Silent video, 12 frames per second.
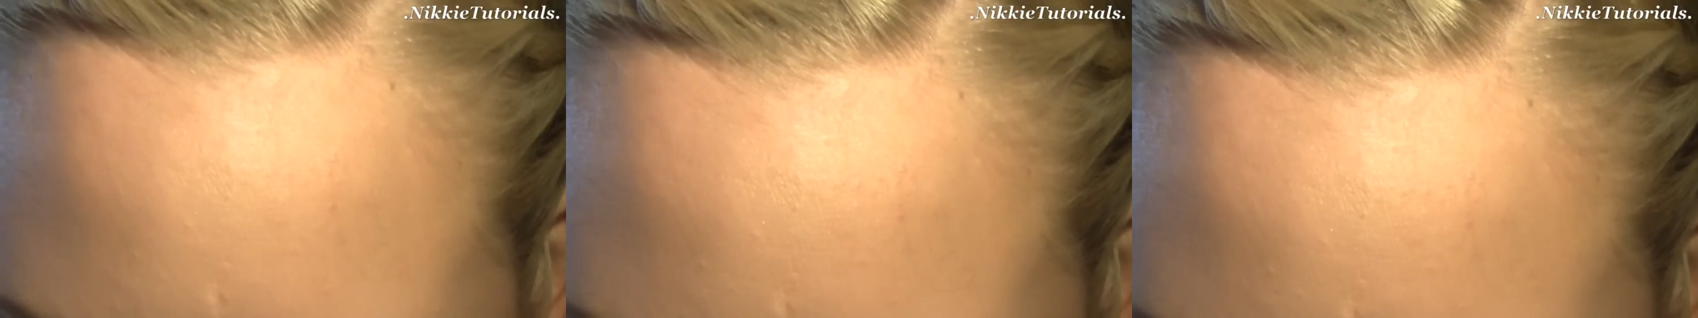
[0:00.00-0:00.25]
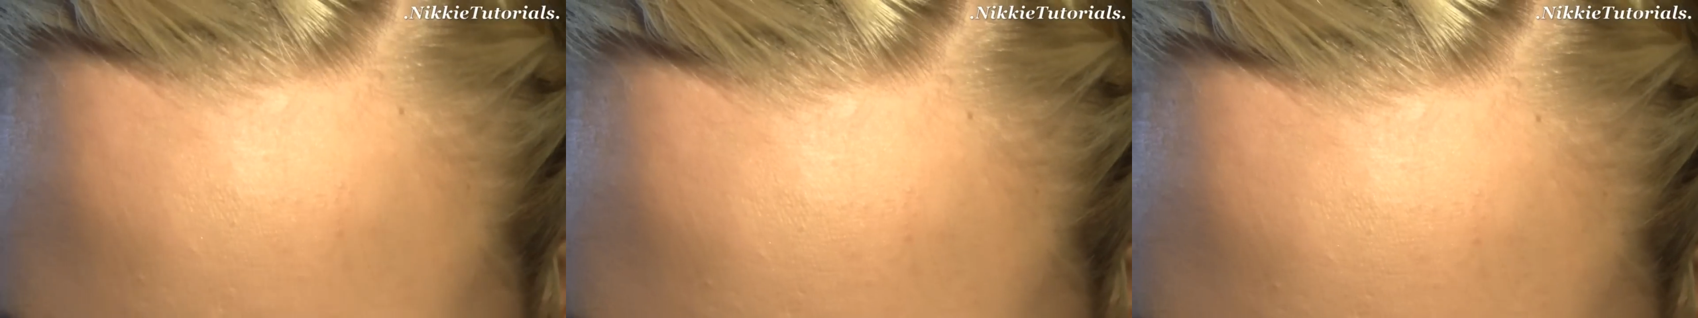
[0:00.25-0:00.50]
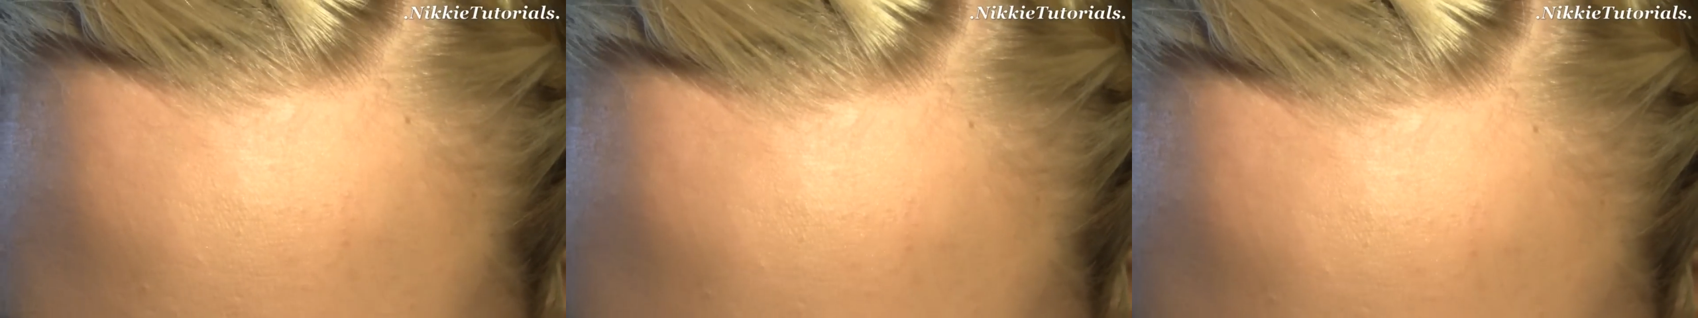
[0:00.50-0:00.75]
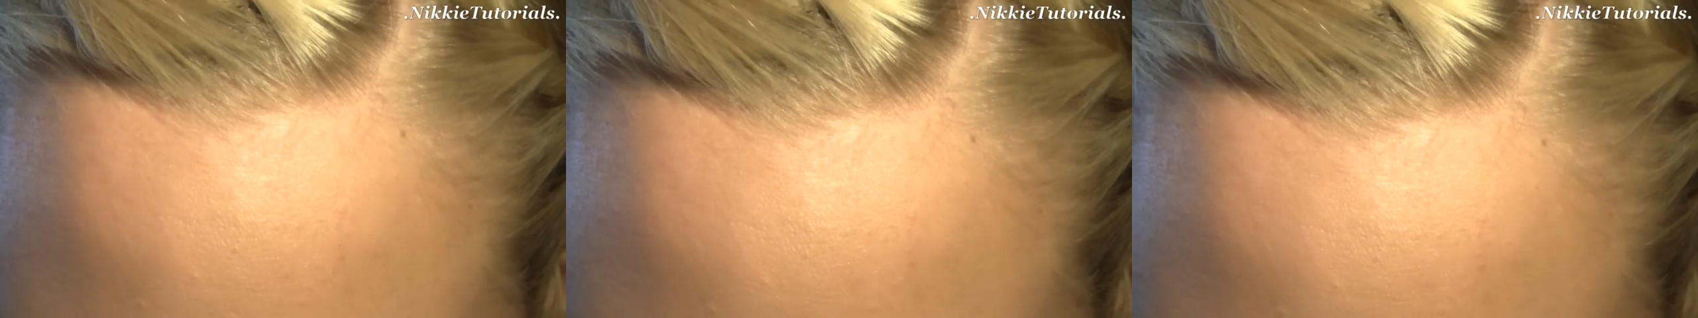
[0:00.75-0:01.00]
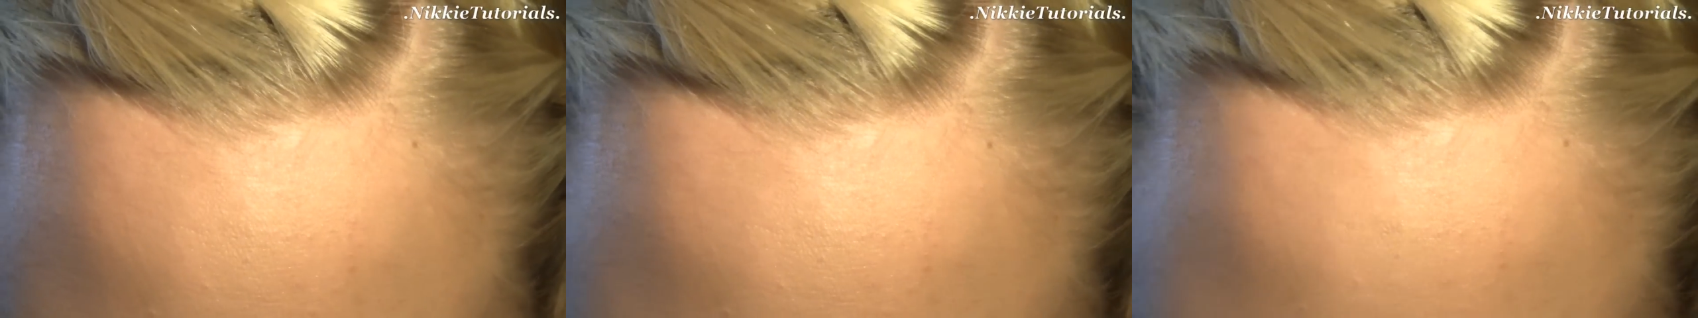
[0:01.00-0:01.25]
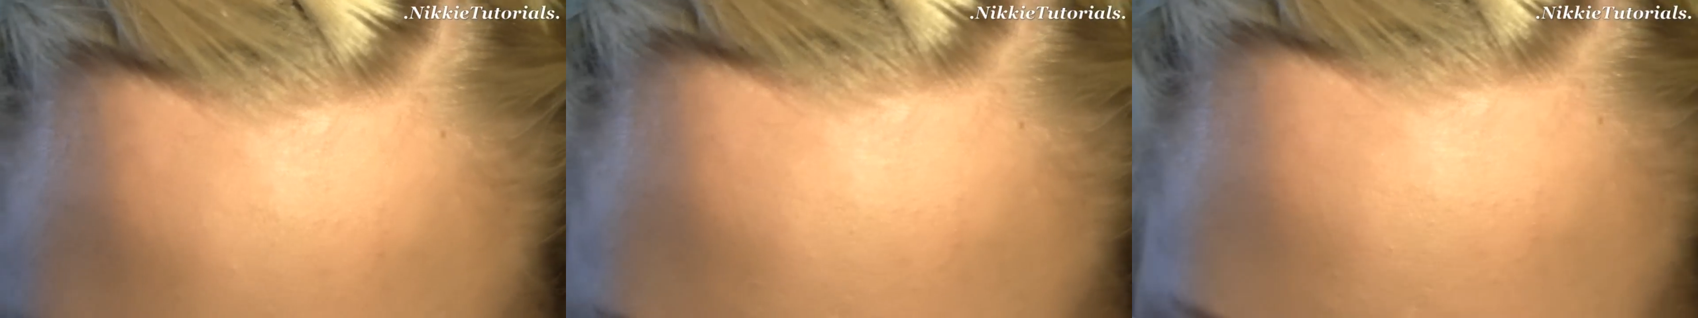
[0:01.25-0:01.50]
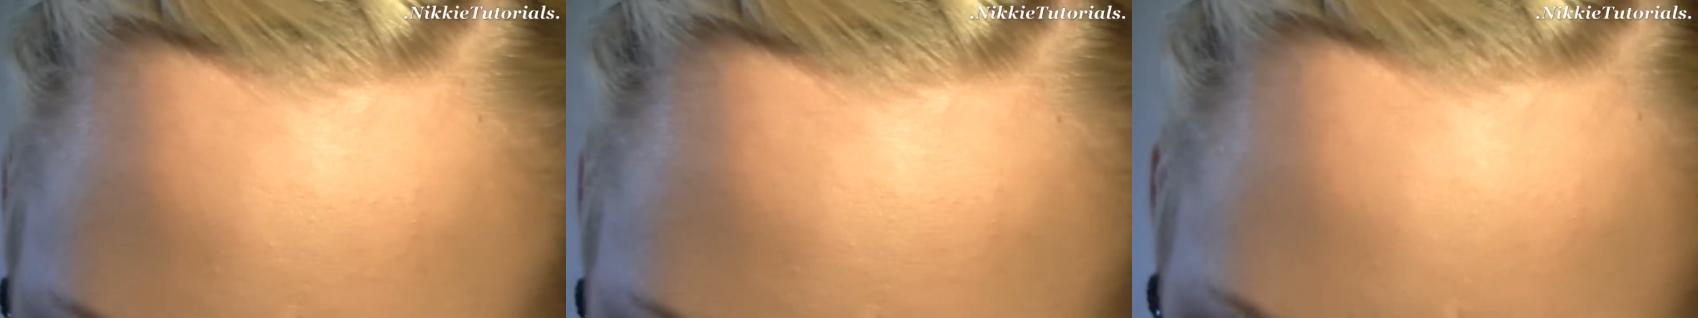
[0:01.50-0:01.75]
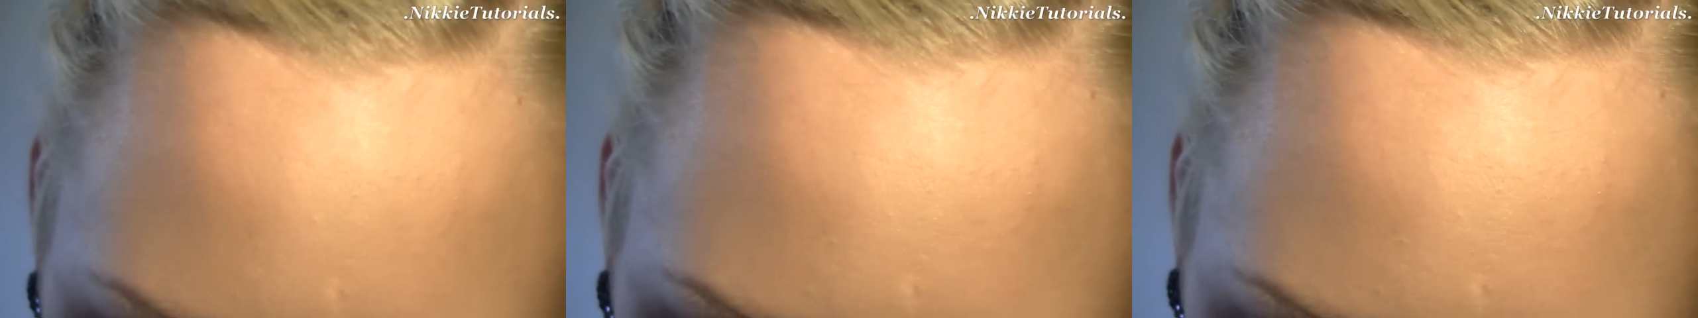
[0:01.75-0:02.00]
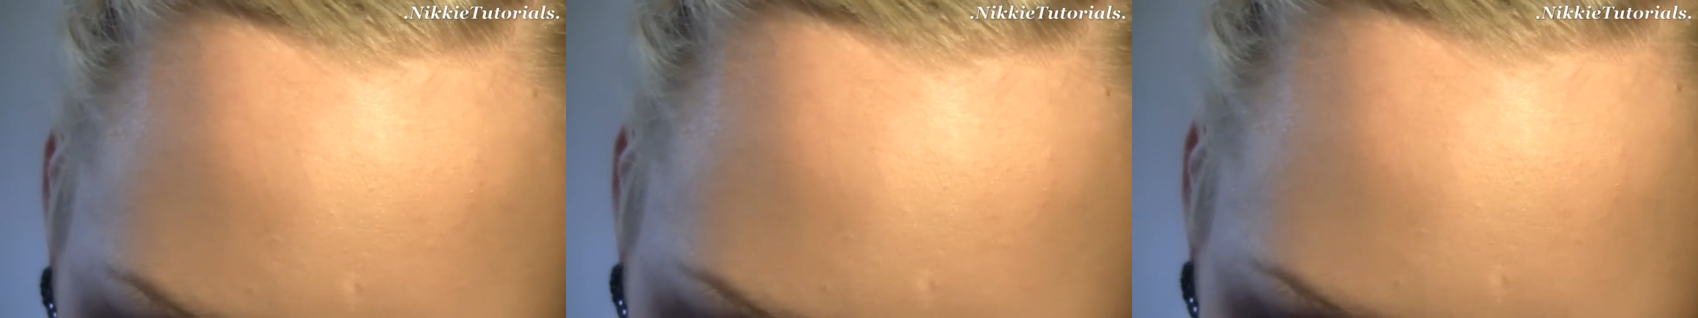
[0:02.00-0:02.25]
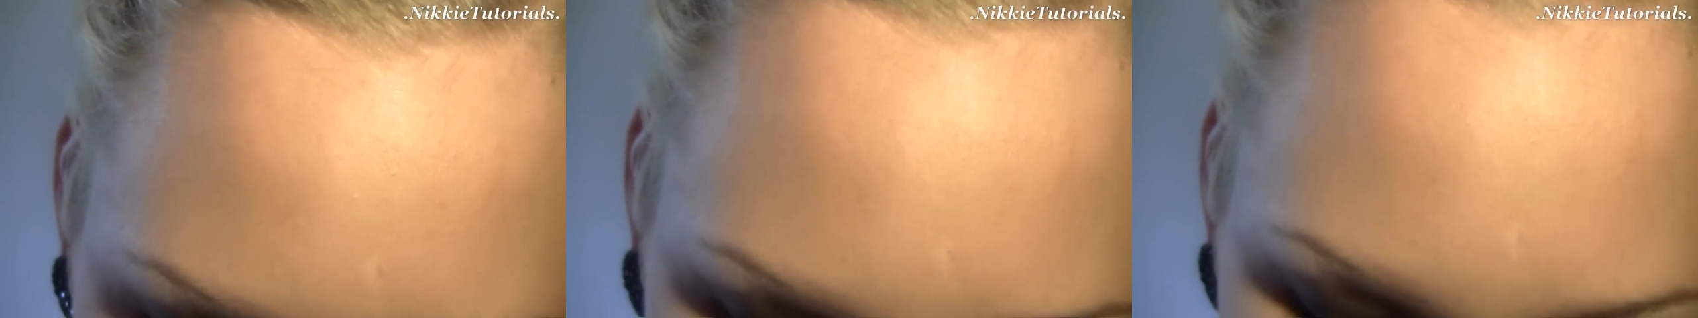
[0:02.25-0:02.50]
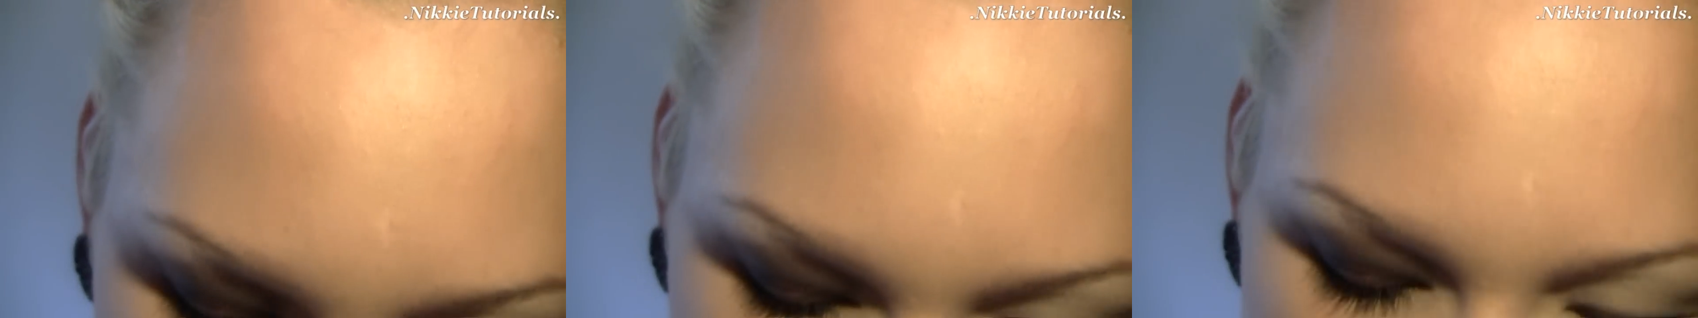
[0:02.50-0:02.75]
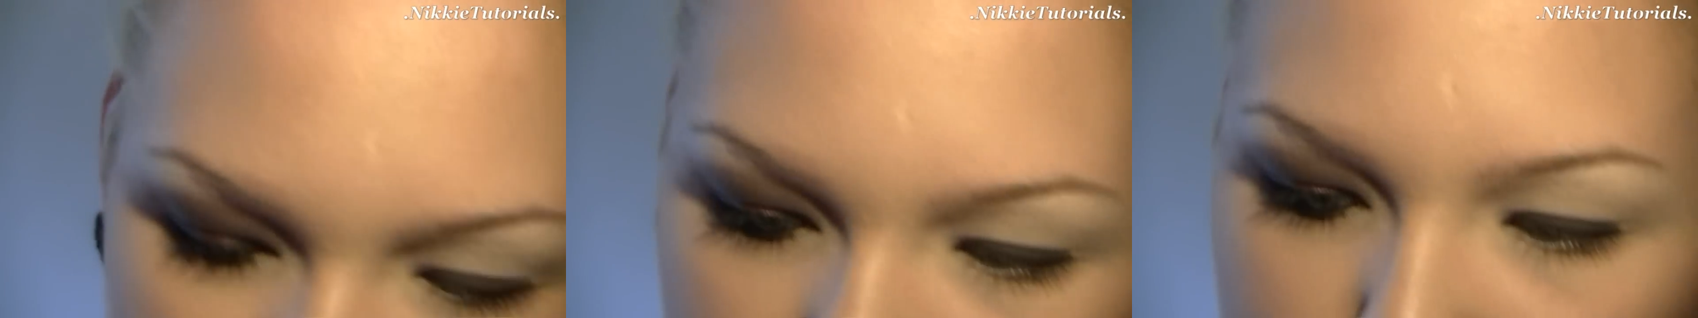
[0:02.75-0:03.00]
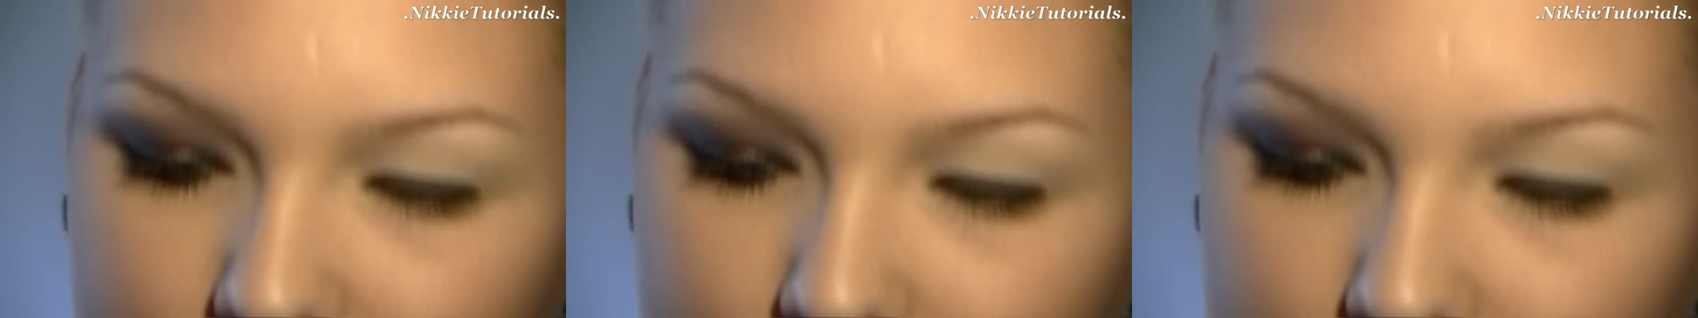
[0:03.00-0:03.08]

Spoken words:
[unreadable: no face in view]